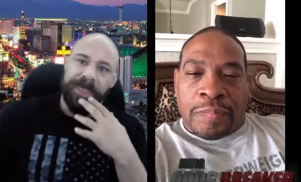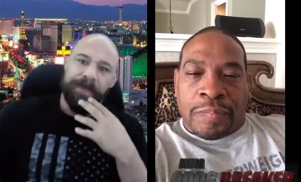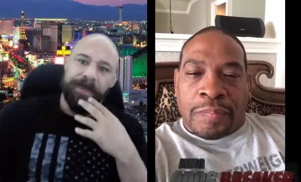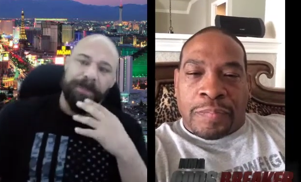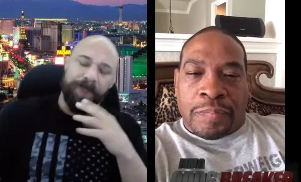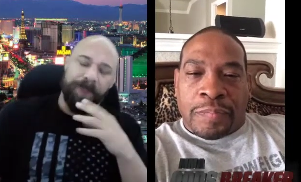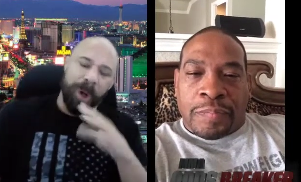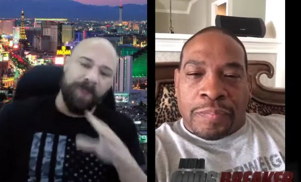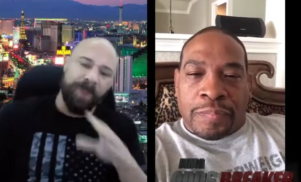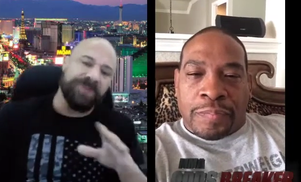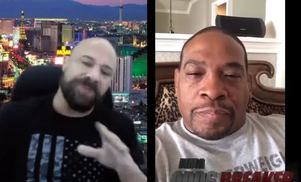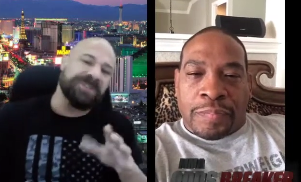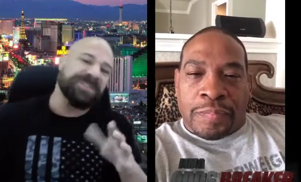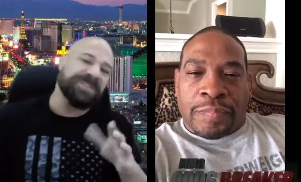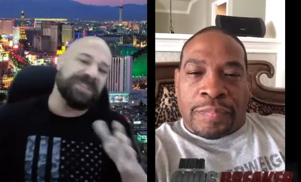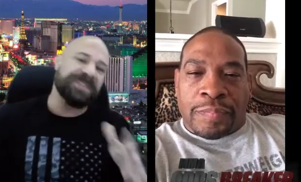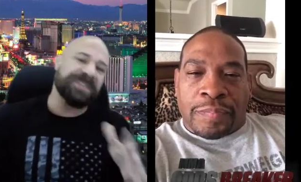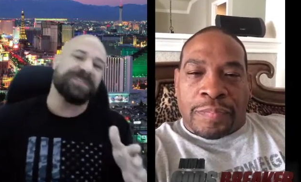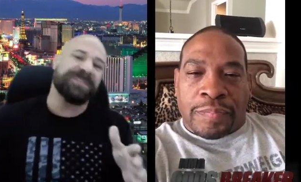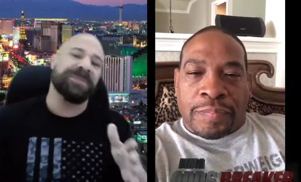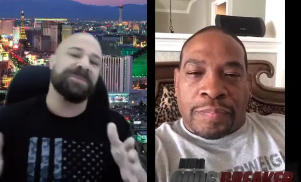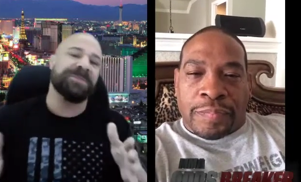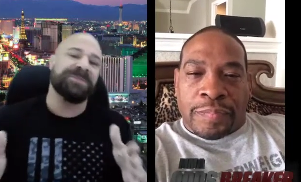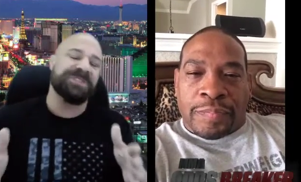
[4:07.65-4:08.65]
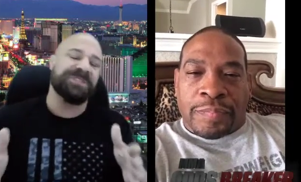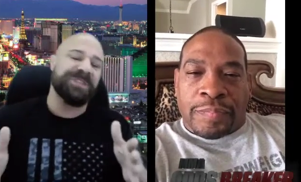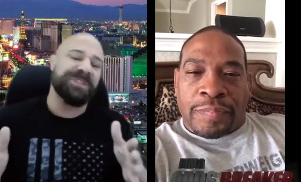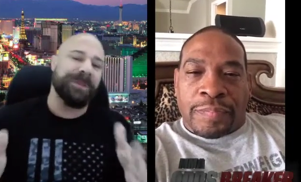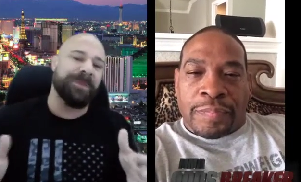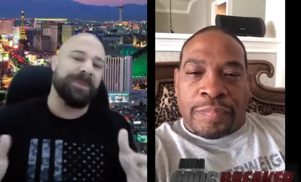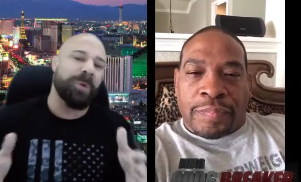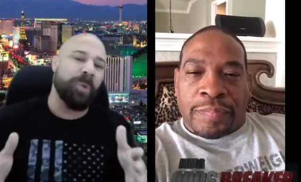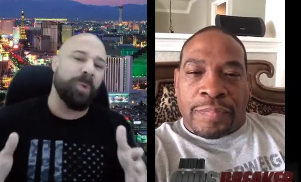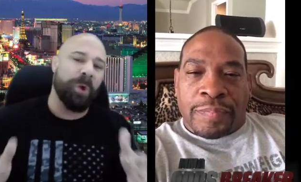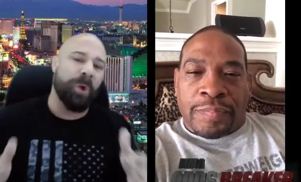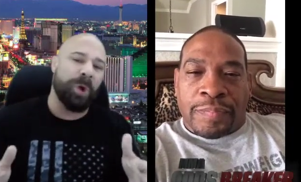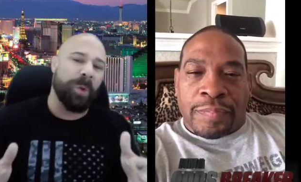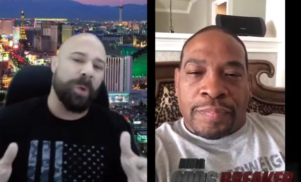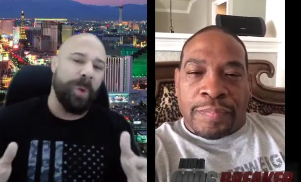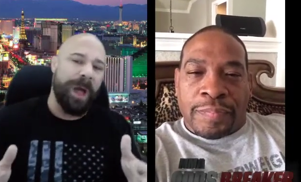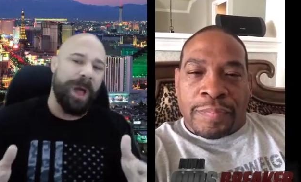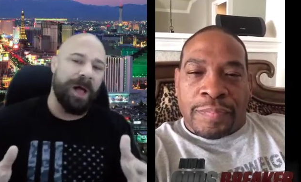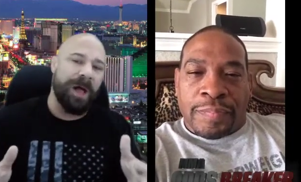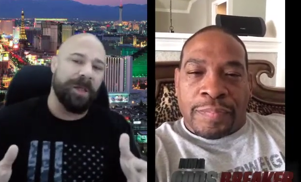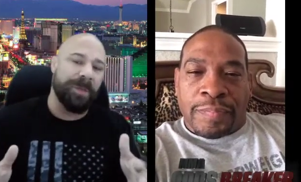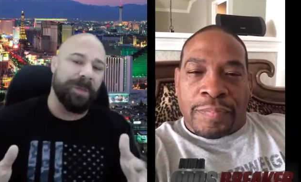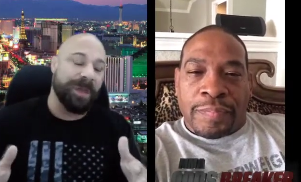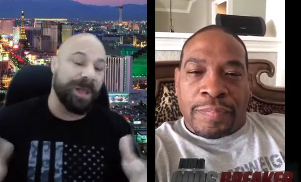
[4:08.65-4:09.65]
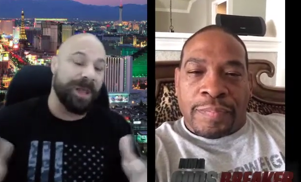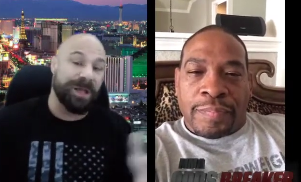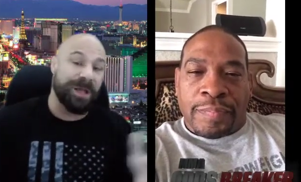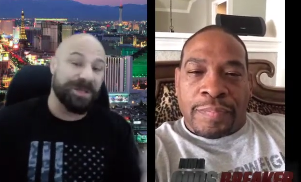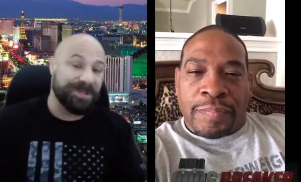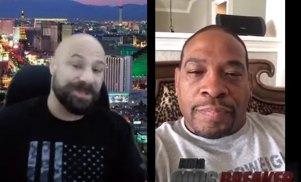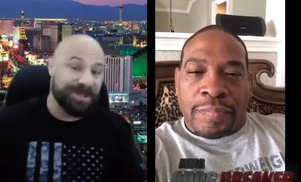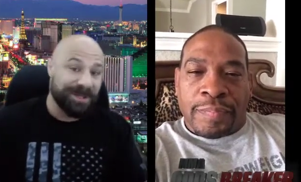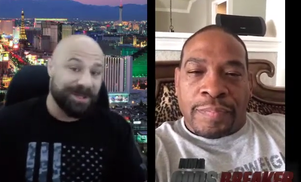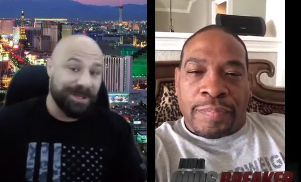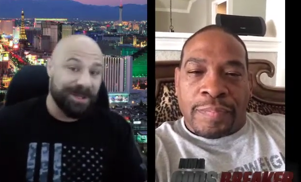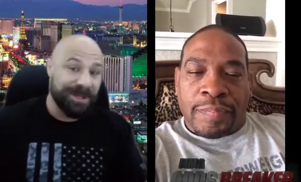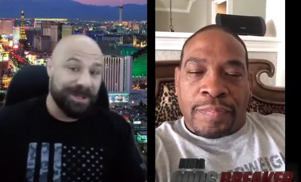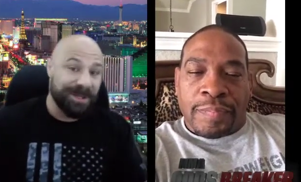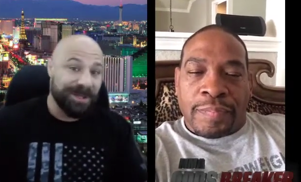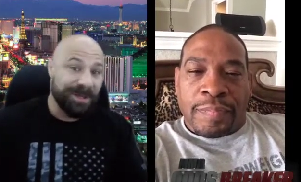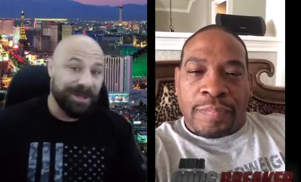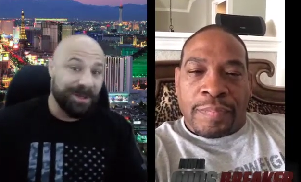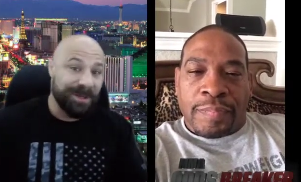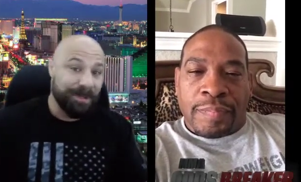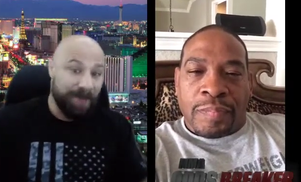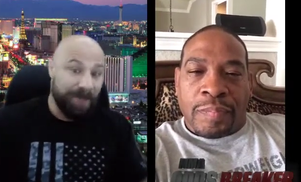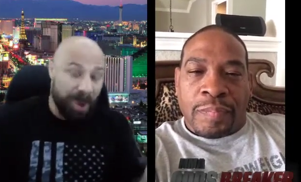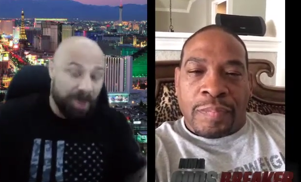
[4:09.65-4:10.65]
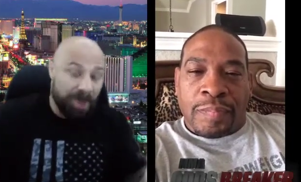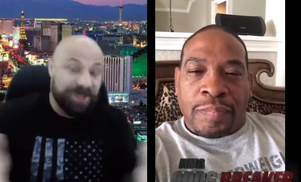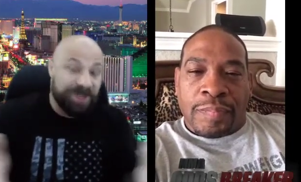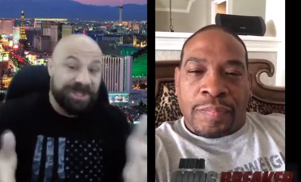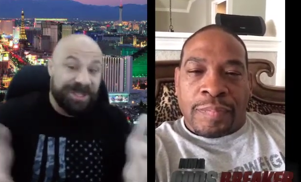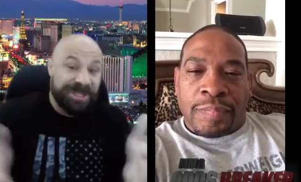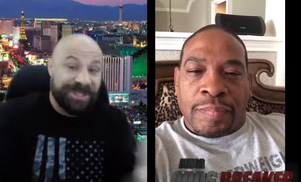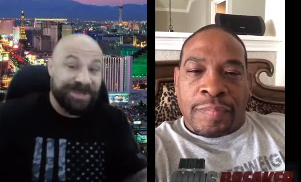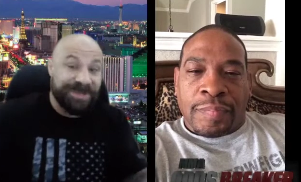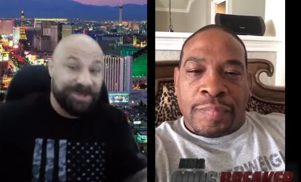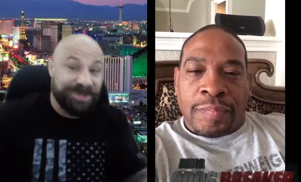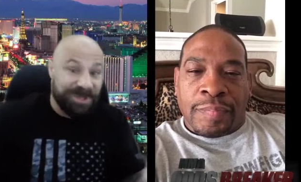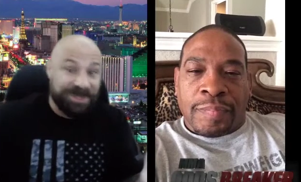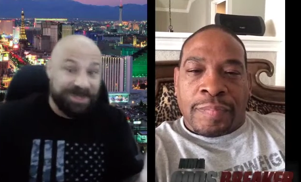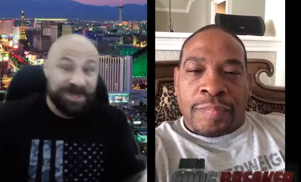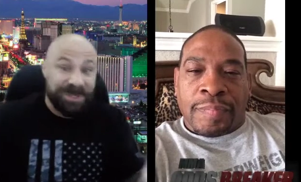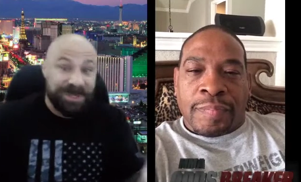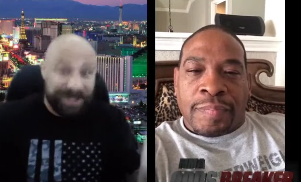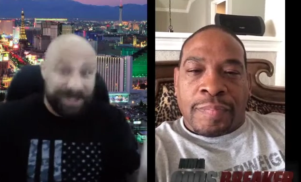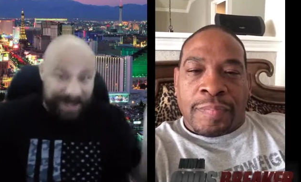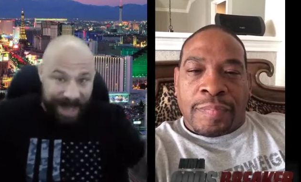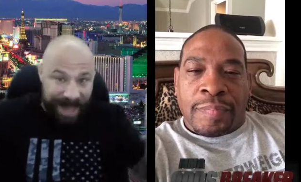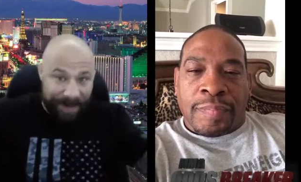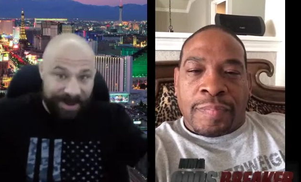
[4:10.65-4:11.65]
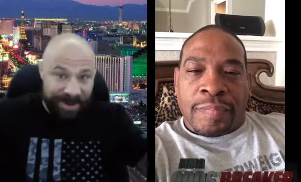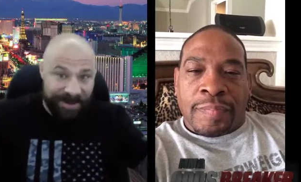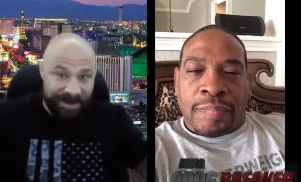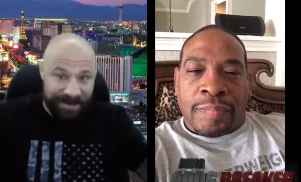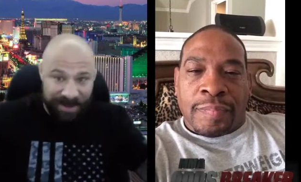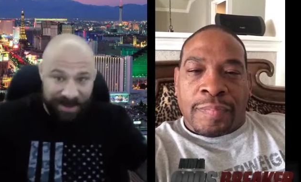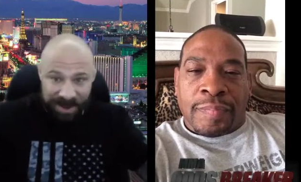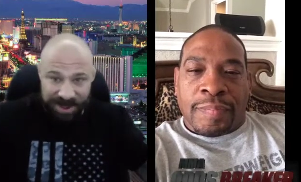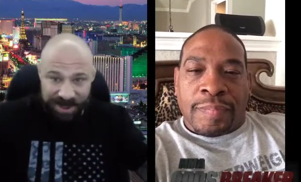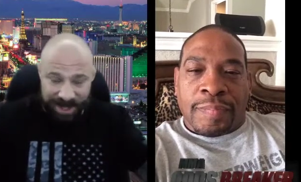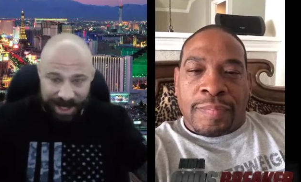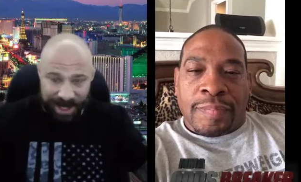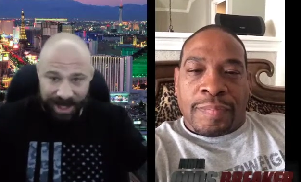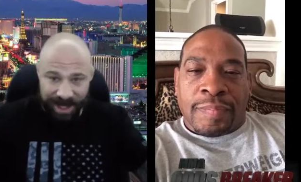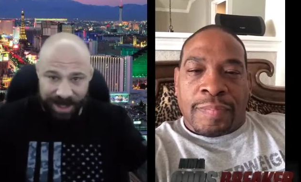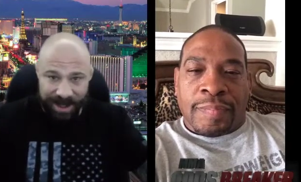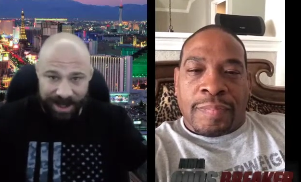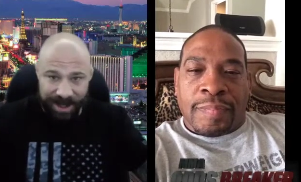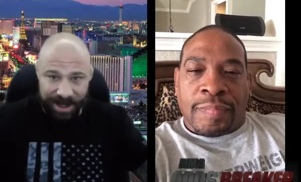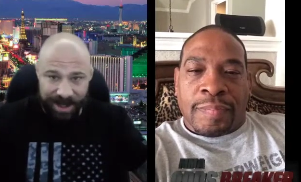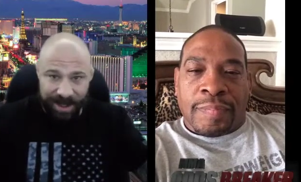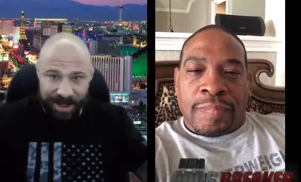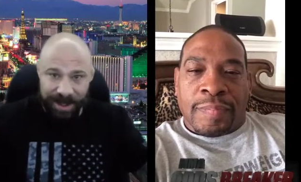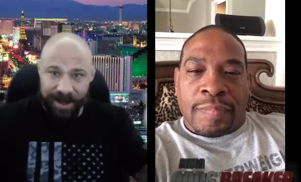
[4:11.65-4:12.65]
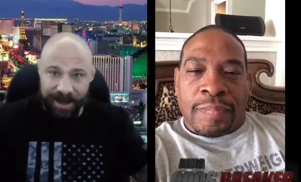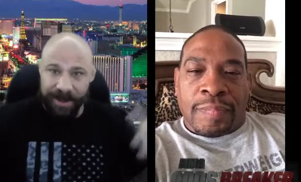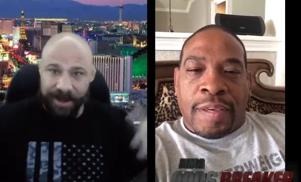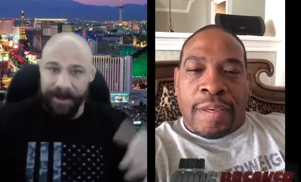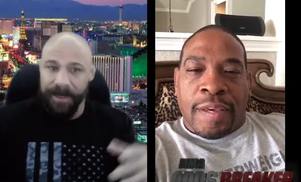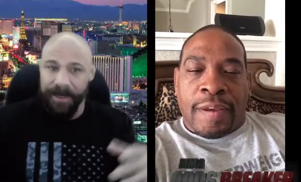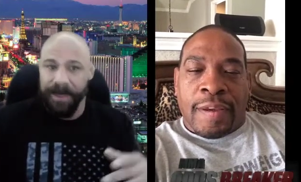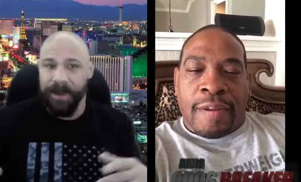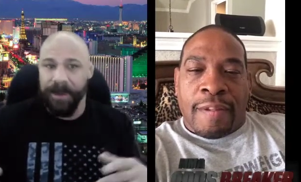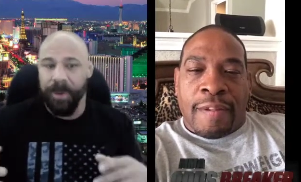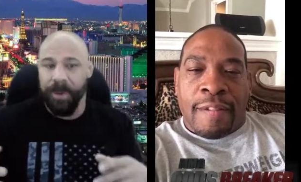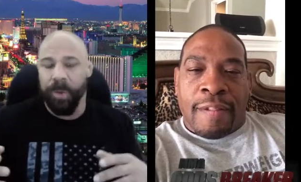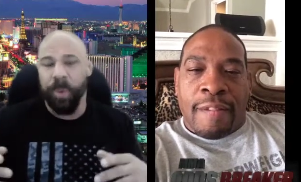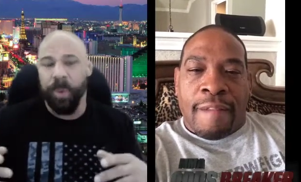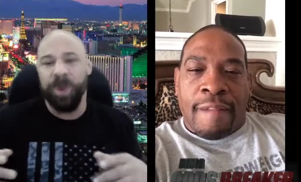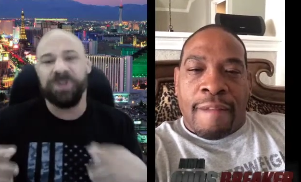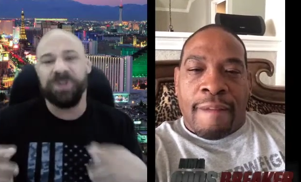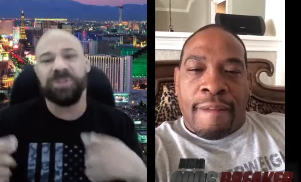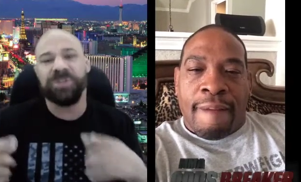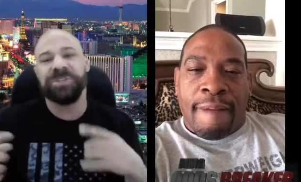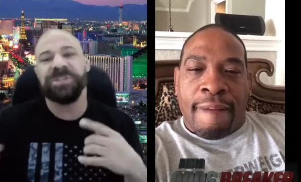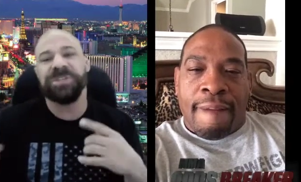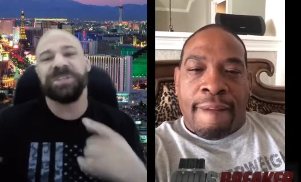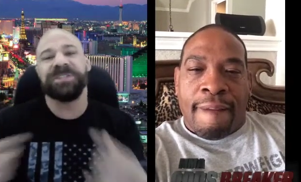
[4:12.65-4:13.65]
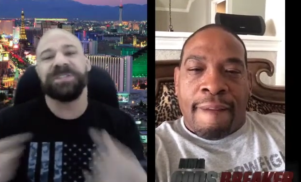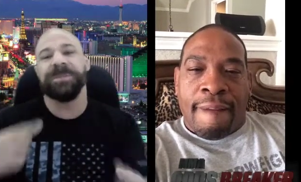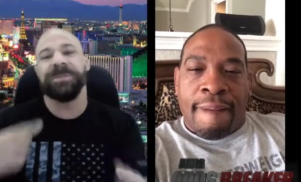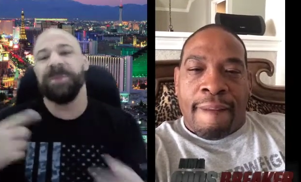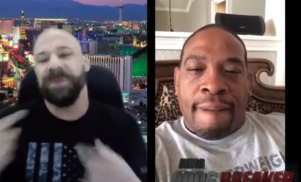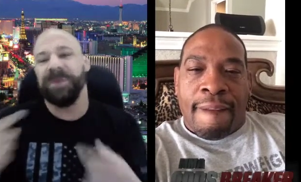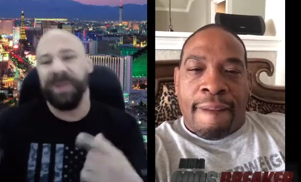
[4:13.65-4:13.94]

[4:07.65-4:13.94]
Speaker 1: Both systems seem to work well because both systems are still at the top of the food chain. Yeah. Which system do you